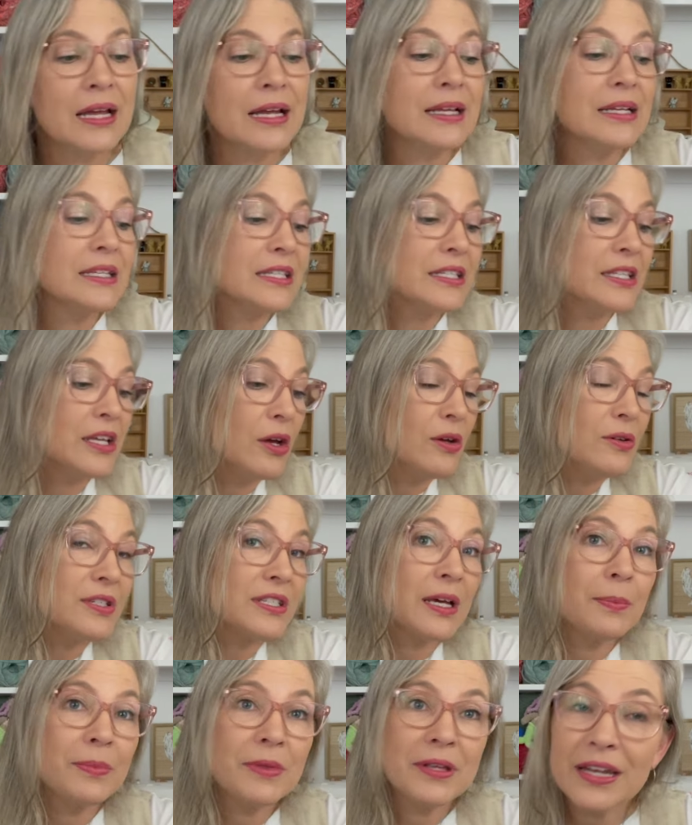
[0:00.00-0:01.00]
So
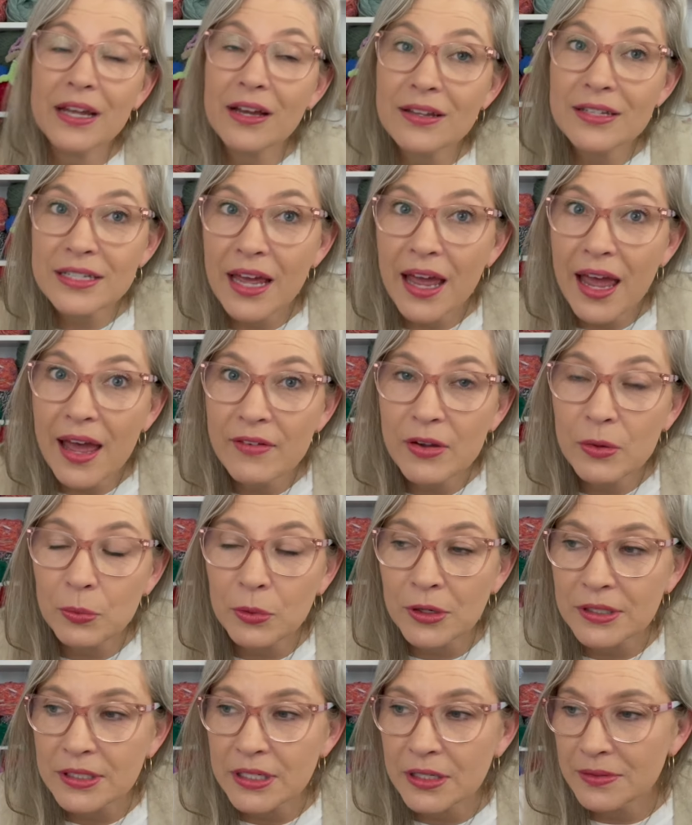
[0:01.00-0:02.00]
something else I haven't
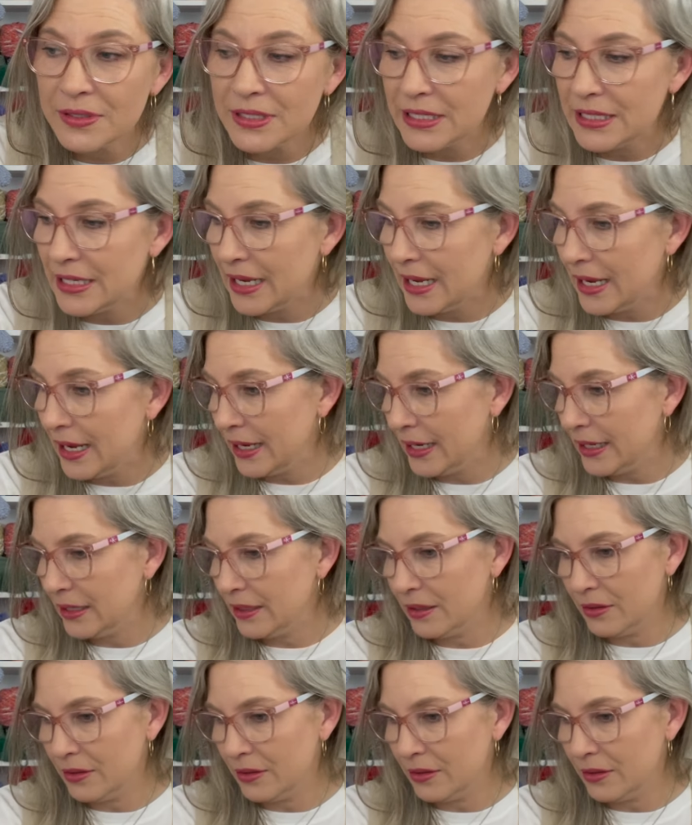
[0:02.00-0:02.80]
worked on today